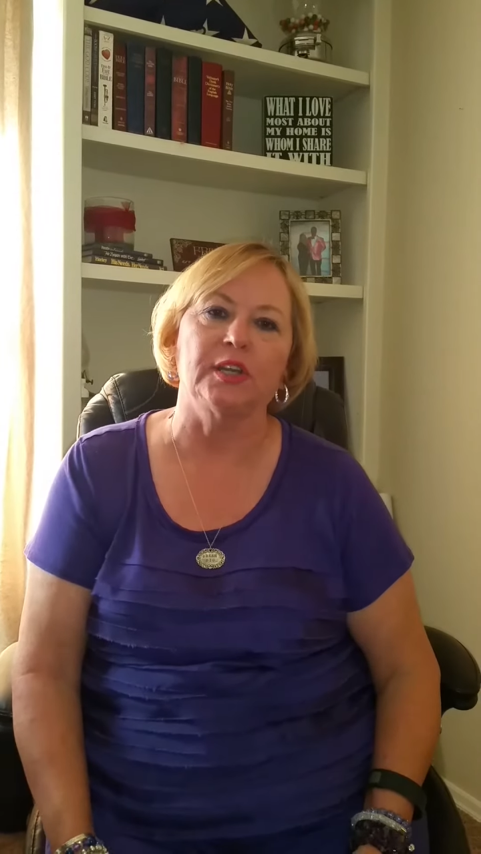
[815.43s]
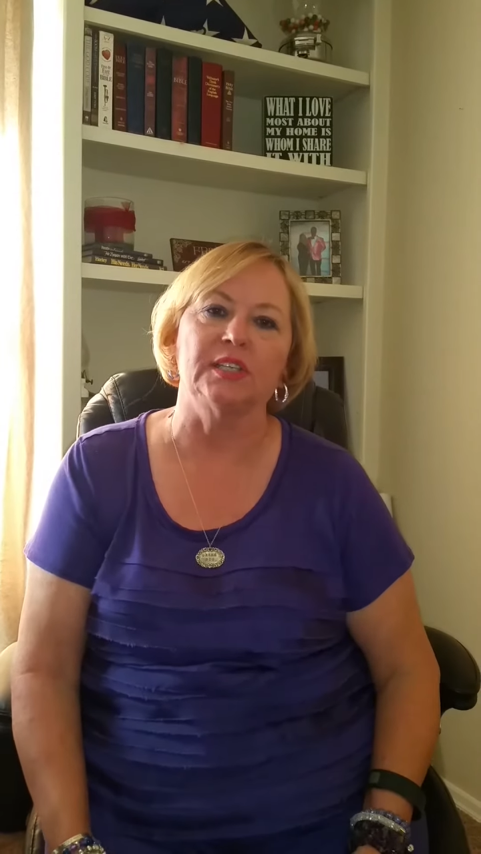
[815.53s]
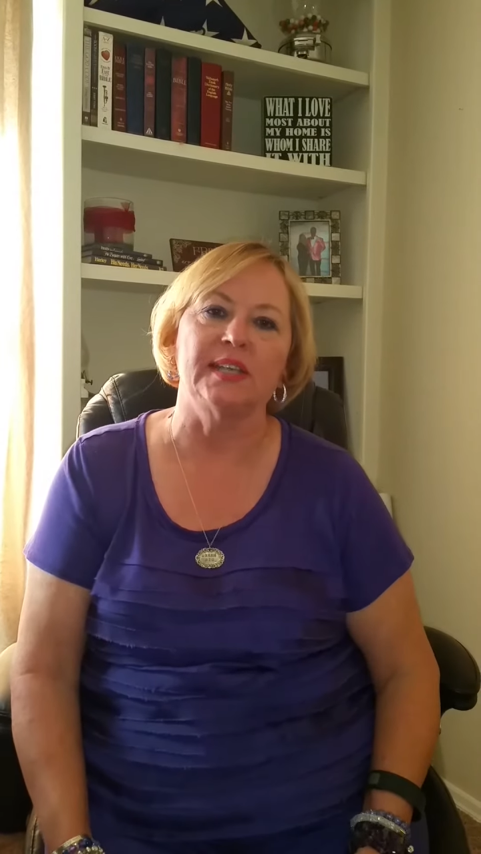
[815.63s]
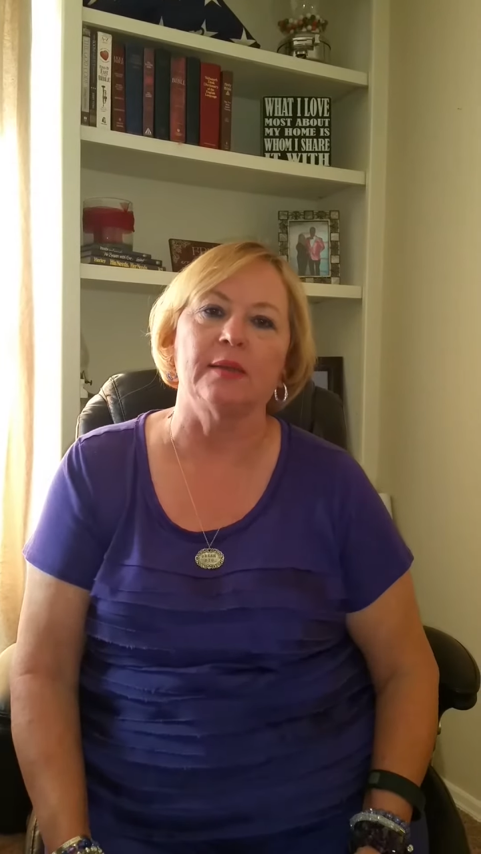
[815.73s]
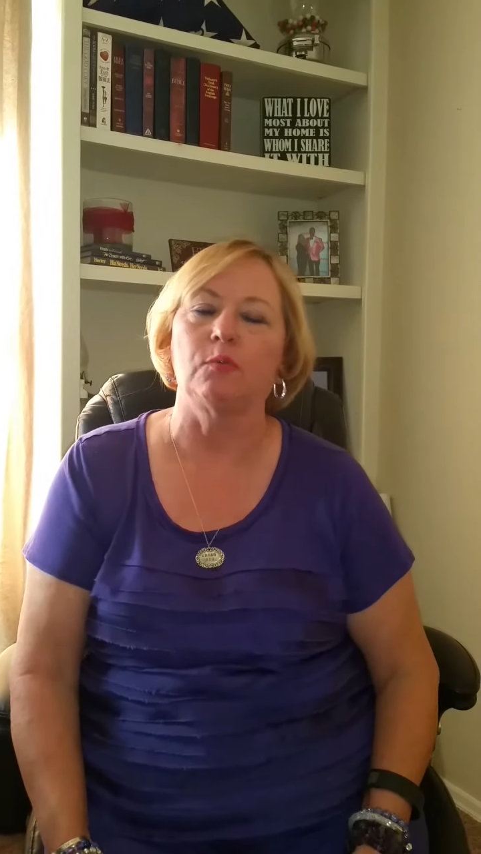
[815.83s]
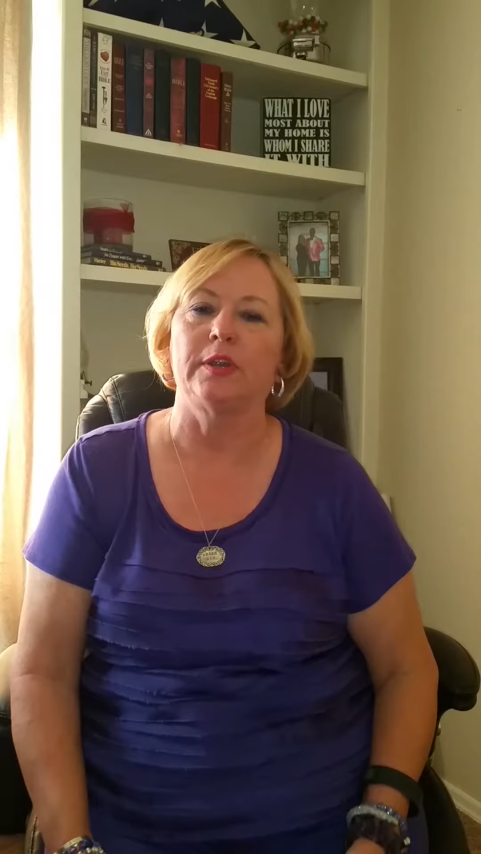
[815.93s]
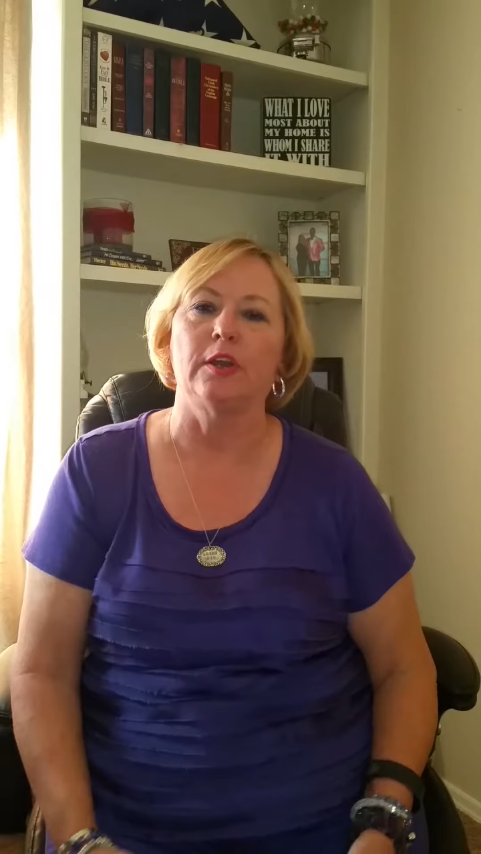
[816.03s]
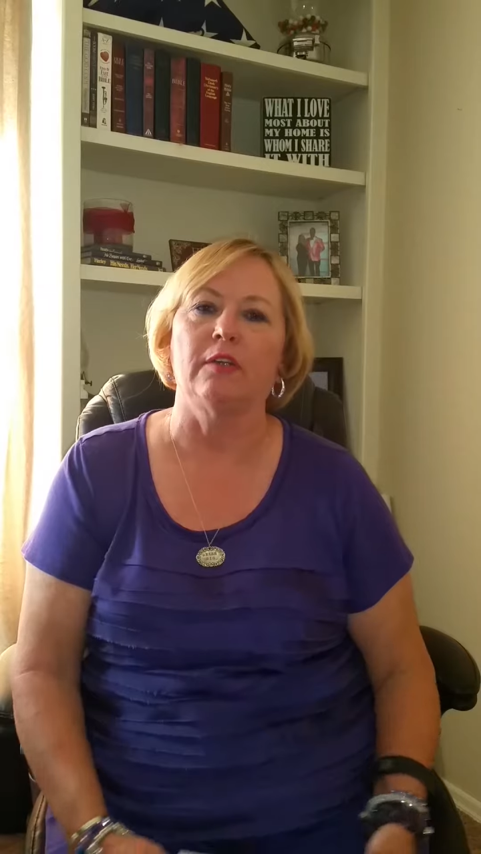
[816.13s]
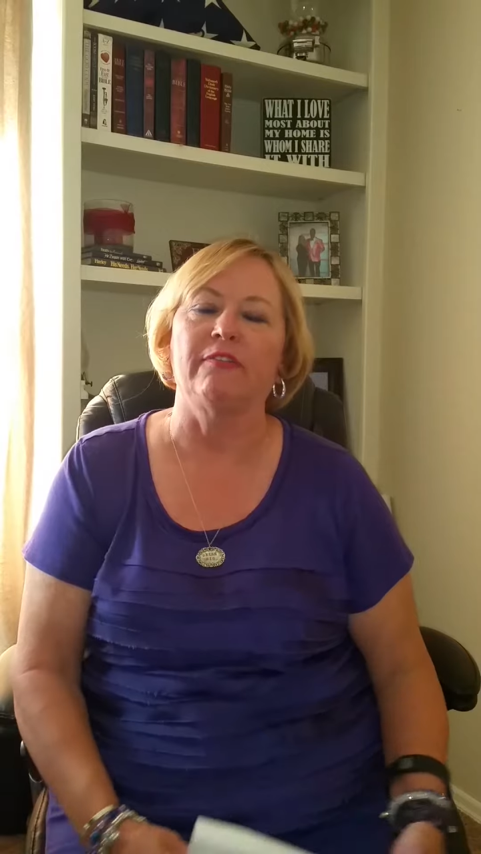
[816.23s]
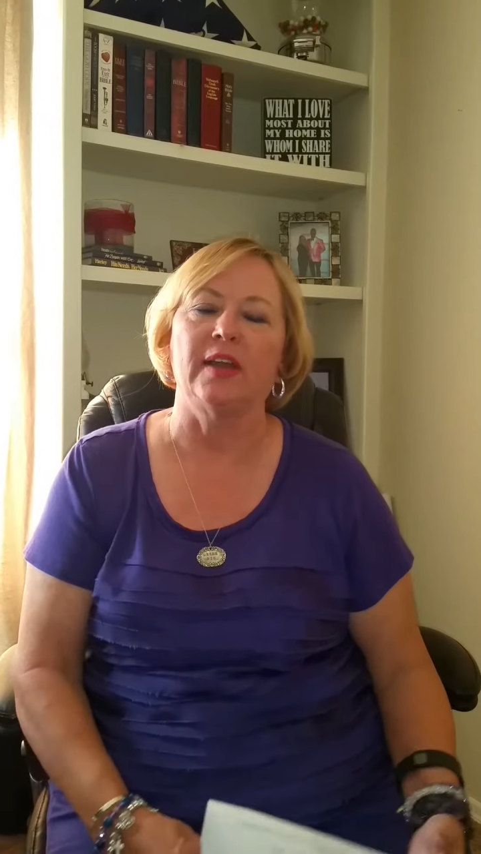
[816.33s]
content where you
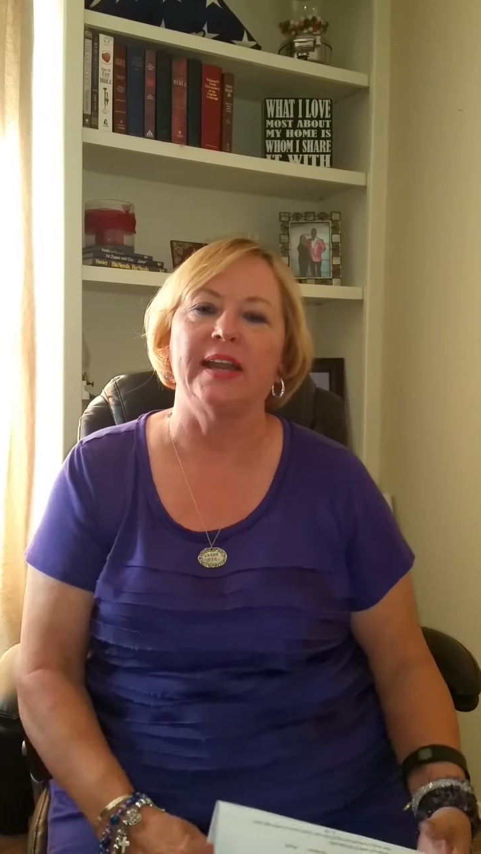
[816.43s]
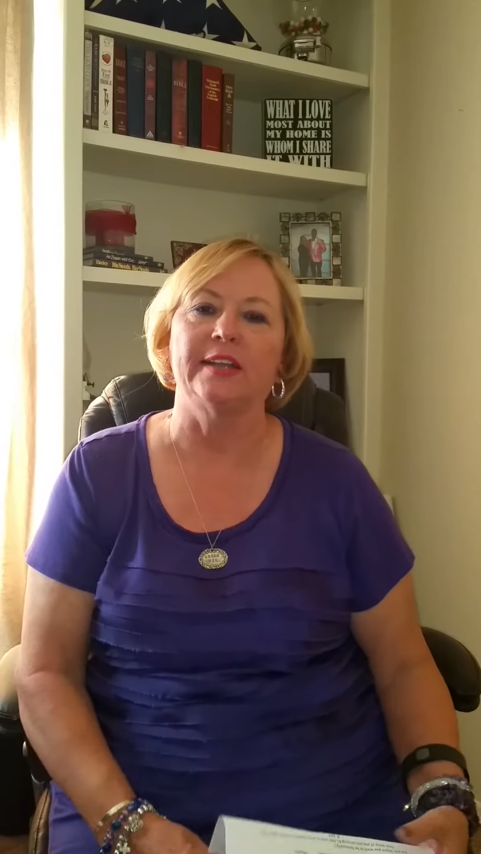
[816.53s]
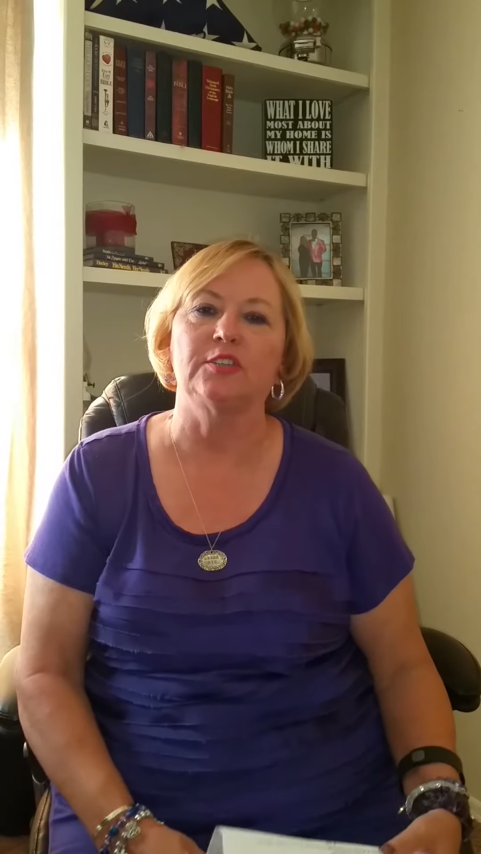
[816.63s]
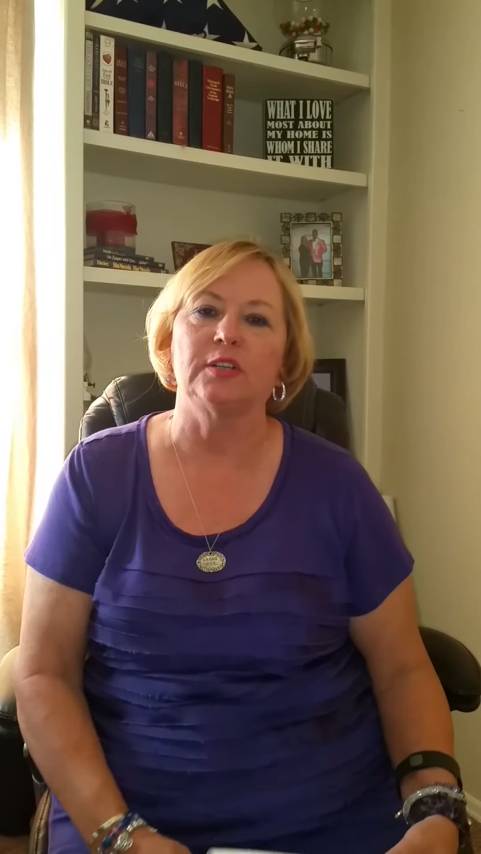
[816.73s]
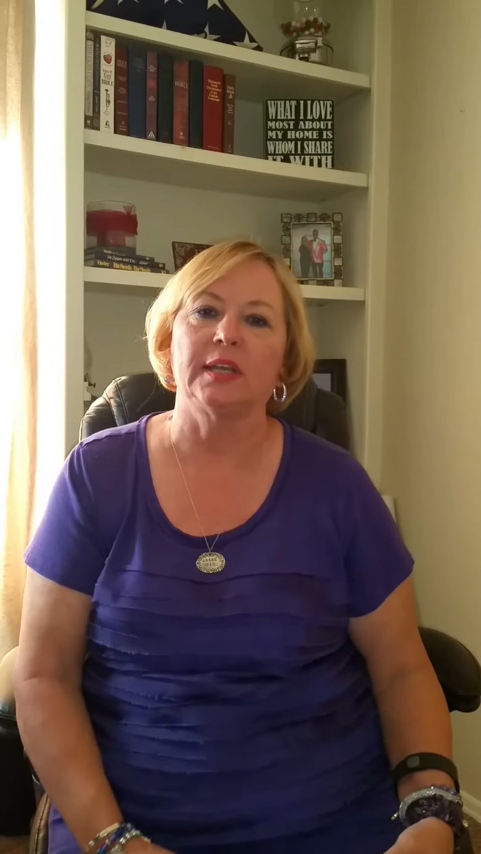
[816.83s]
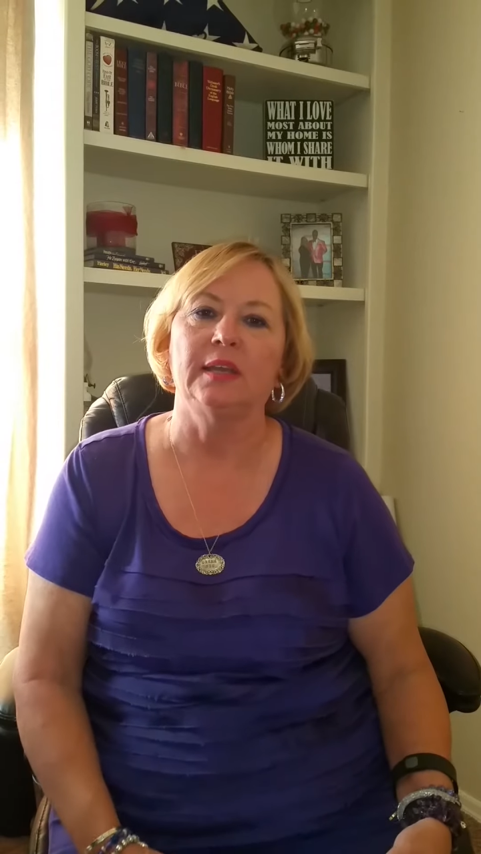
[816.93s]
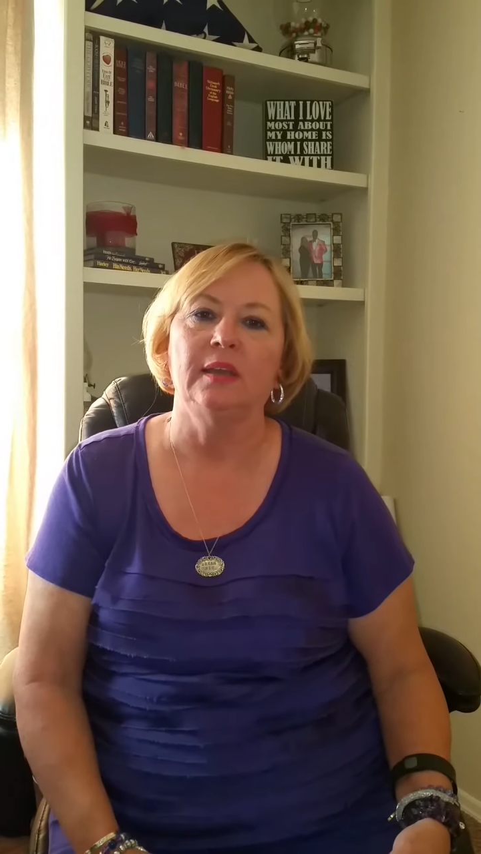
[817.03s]
are financially.